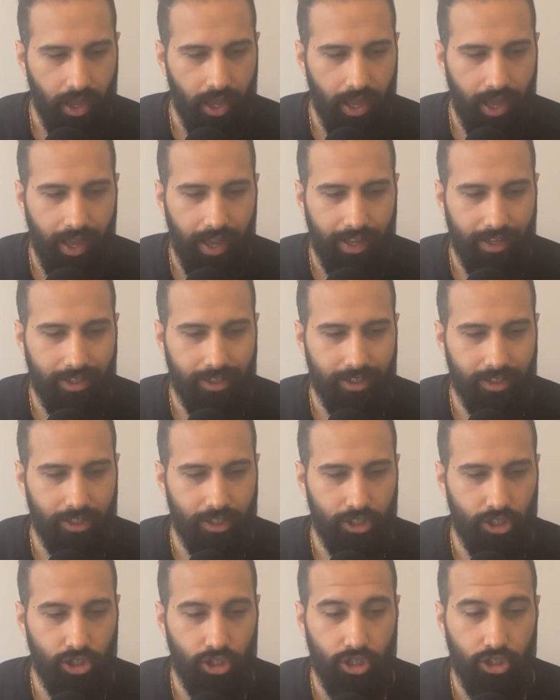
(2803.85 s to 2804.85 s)
And
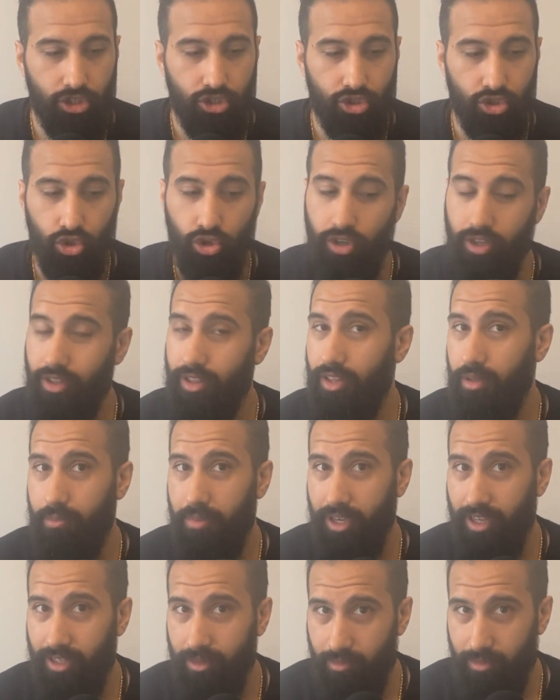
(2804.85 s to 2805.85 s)
you can join the
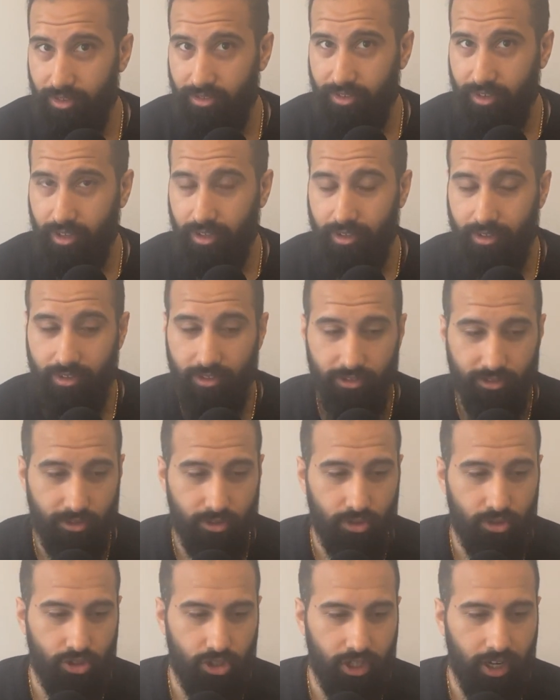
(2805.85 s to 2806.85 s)
Bearded Mystic
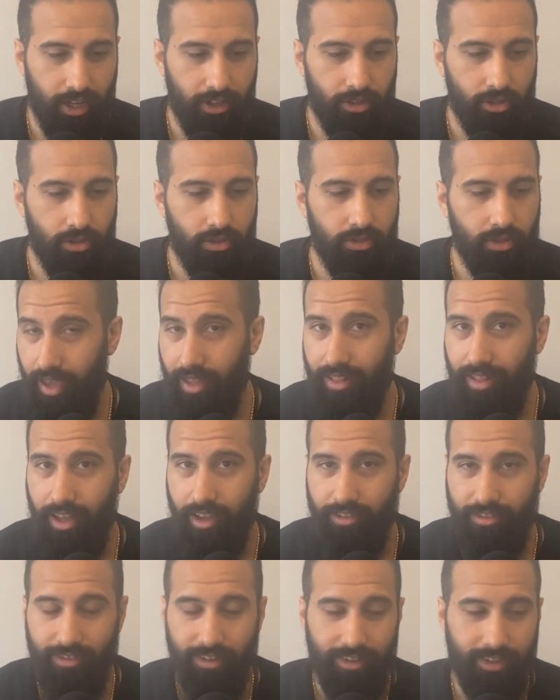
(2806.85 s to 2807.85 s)
Discord channel.
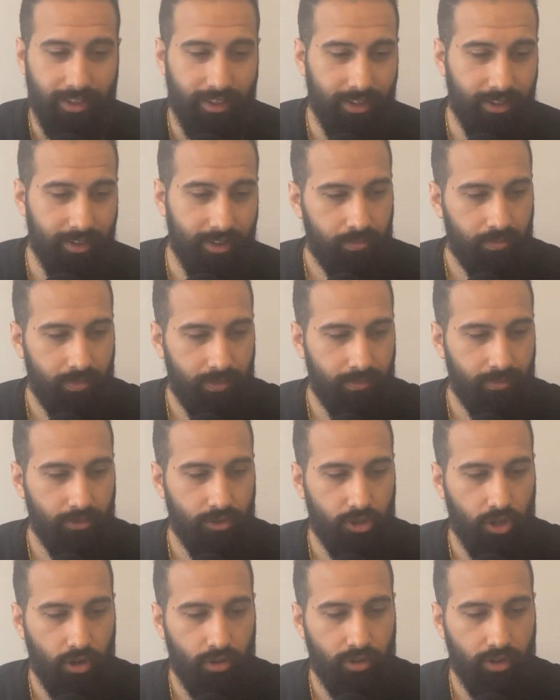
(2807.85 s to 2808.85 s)
That's in the
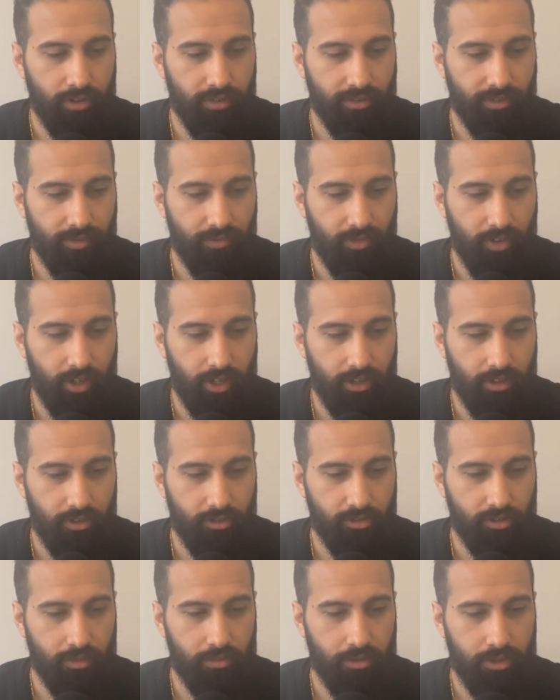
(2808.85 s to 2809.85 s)
show notes and video
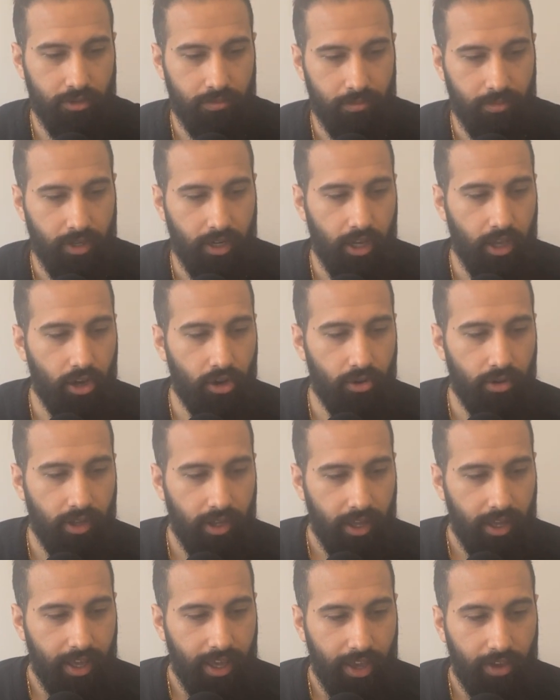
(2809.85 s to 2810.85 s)
description below.
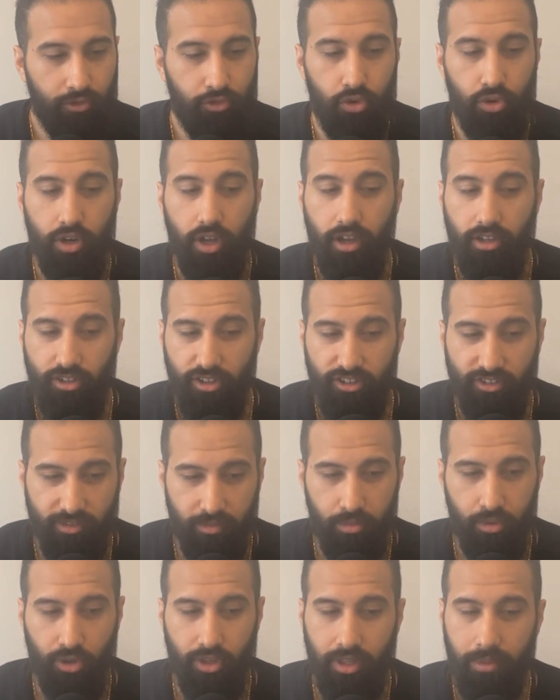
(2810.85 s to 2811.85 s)
If you would like to
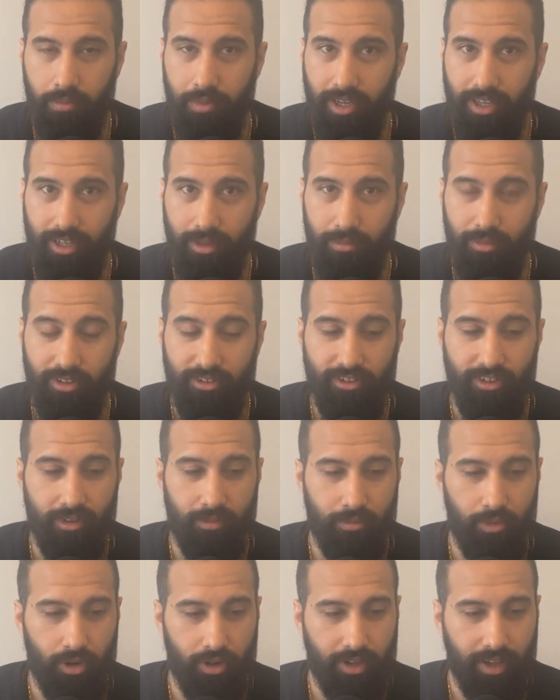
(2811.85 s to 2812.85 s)
support the Bearded
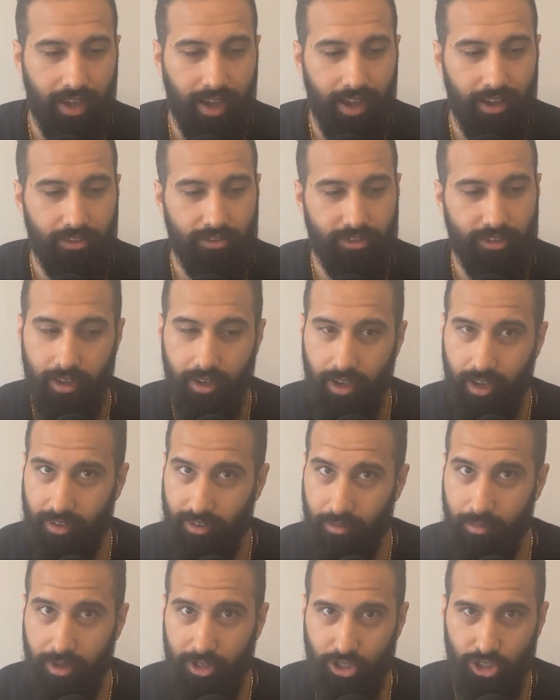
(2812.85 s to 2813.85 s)
Mystic podcast, as I
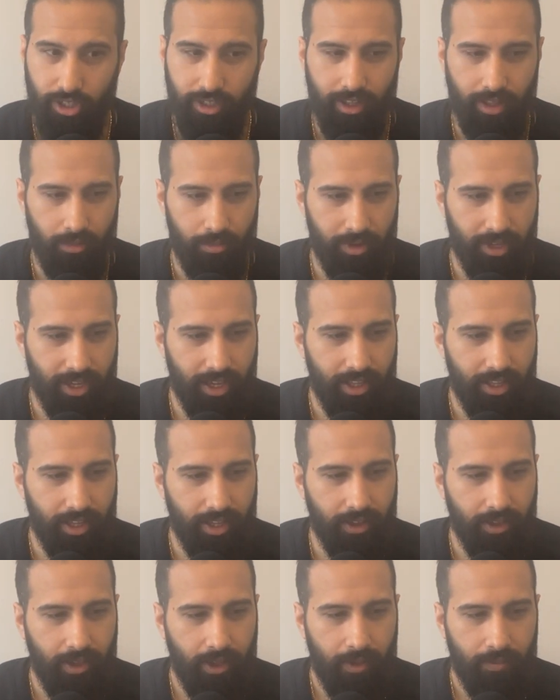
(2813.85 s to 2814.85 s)
mentioned in the
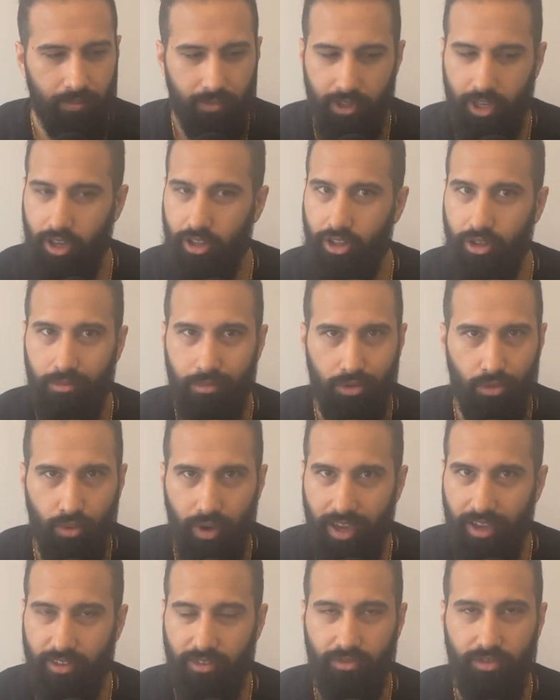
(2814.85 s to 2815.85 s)
beginning, there are a number of
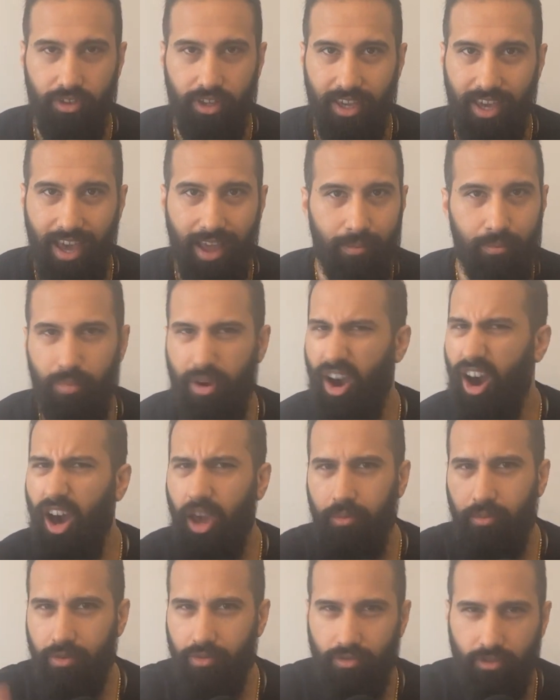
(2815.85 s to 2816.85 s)
ways you can, but I
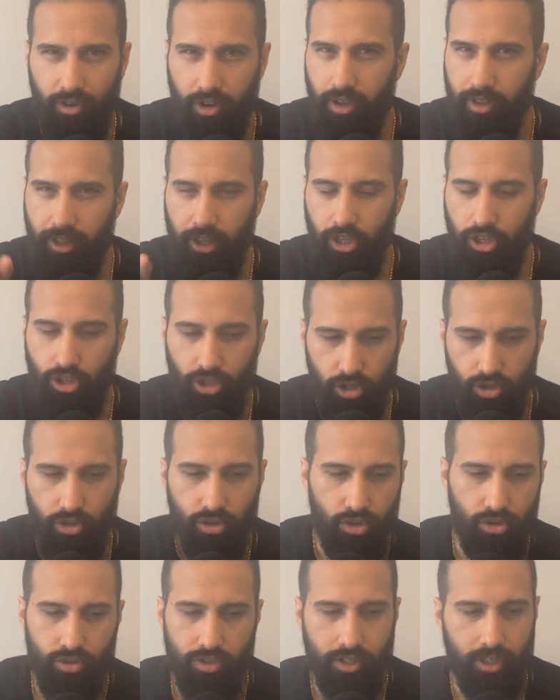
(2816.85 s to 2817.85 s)
prefer that you
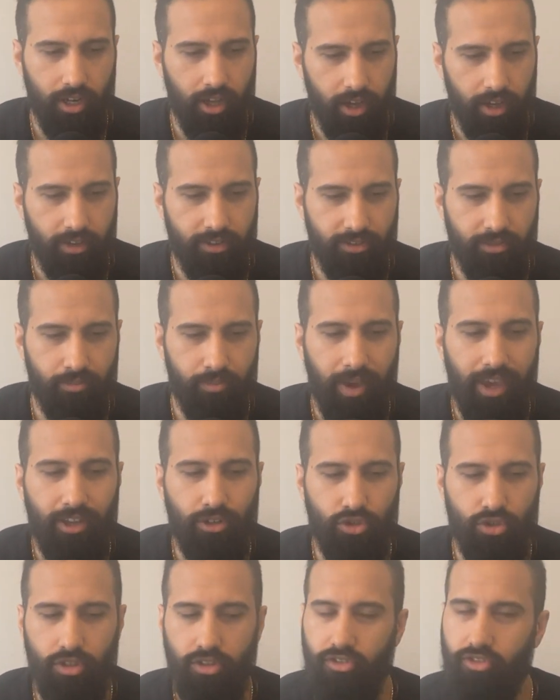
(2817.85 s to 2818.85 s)
utilize
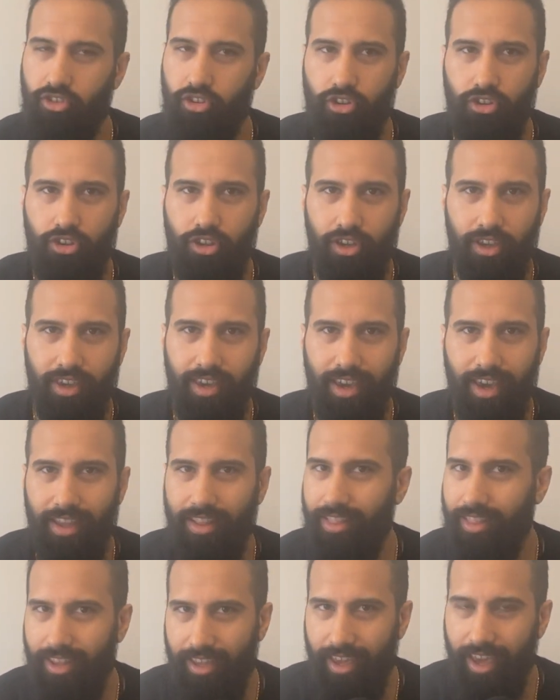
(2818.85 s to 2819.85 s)
Patreon so you can
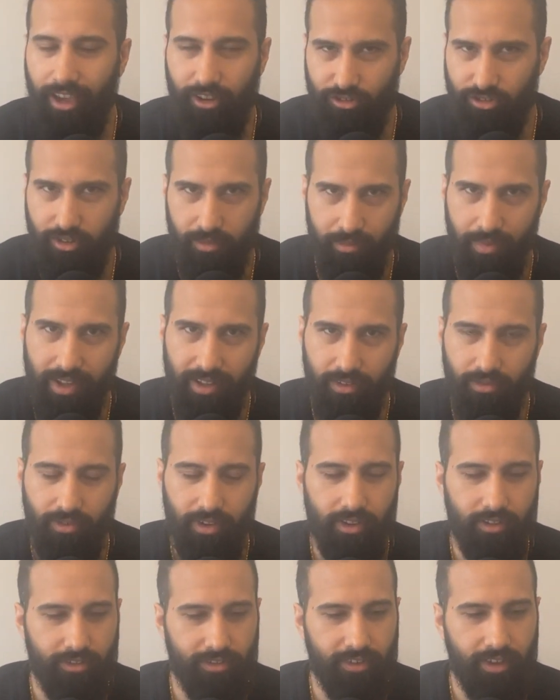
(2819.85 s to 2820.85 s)
get the extra
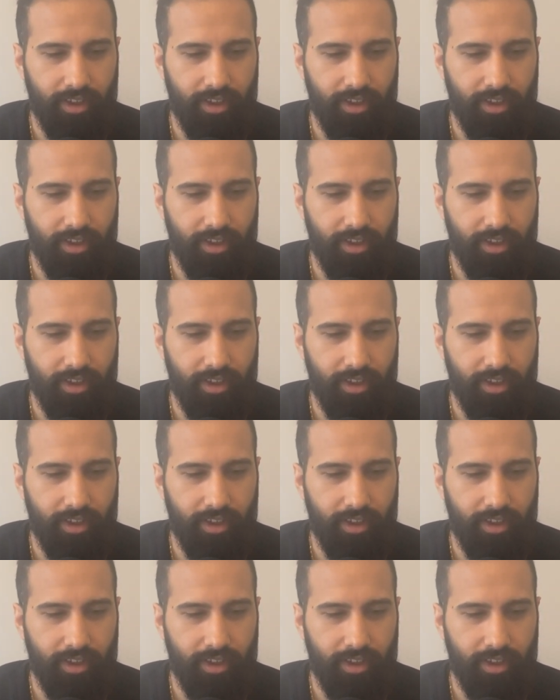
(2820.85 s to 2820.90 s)
benefits